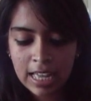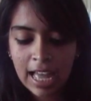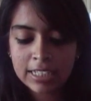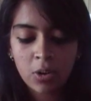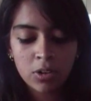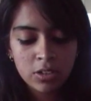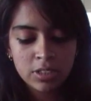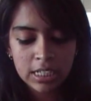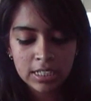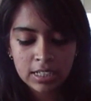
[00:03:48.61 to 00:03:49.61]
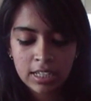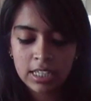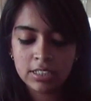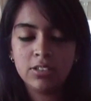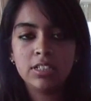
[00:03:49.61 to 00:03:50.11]
as all you need
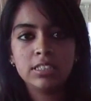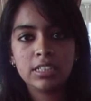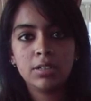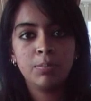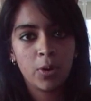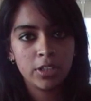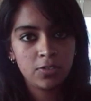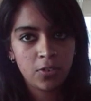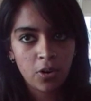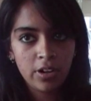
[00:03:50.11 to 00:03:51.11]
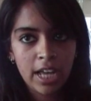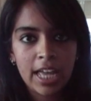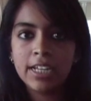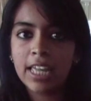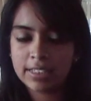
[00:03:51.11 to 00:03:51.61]
is to consider points for
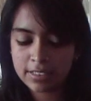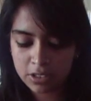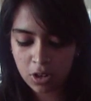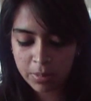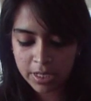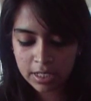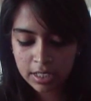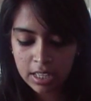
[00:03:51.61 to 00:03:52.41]
and against the topic.